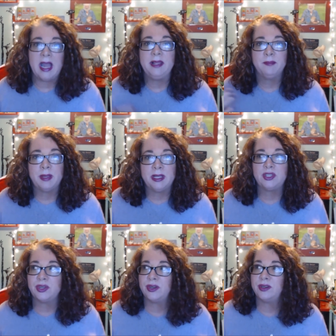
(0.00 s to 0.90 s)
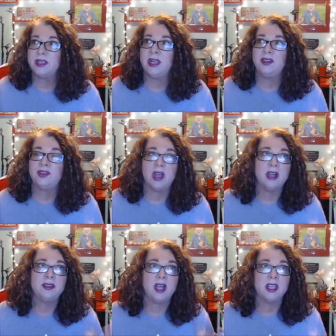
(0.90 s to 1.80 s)
adding pictures and
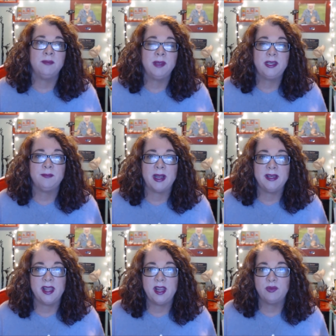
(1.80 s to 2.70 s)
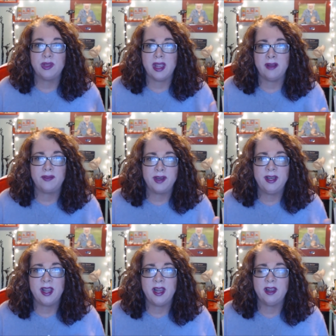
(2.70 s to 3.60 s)
documenting my day with
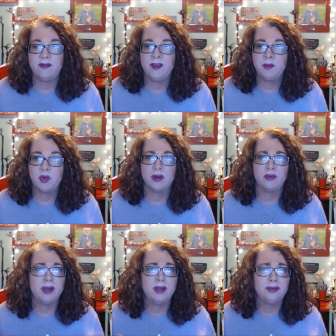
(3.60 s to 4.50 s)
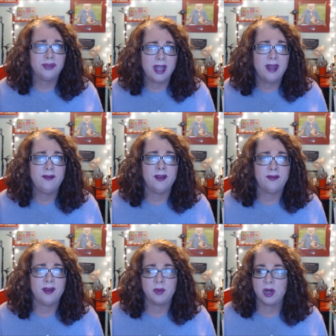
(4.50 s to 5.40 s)
everyday ephemera, real life
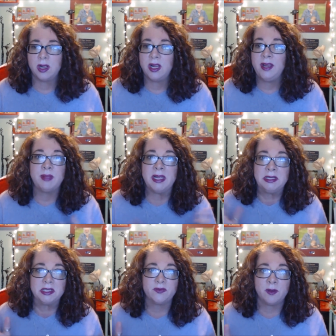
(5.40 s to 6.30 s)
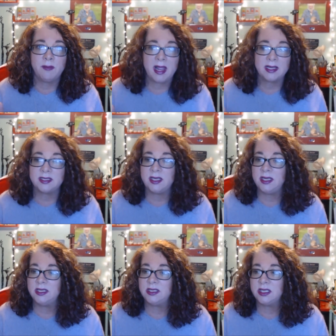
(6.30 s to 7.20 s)
ephemera, some pages from
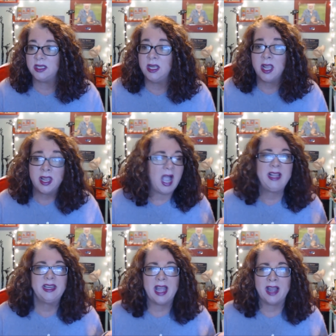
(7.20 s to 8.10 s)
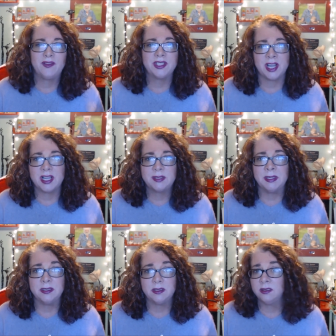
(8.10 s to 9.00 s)
magazines, and I get
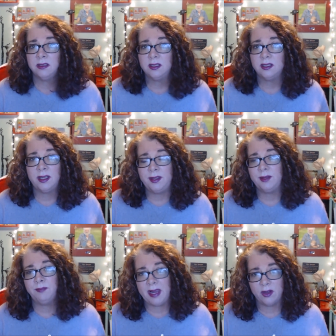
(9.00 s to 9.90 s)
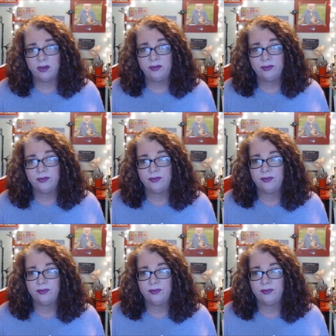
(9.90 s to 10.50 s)
advertisements in the mail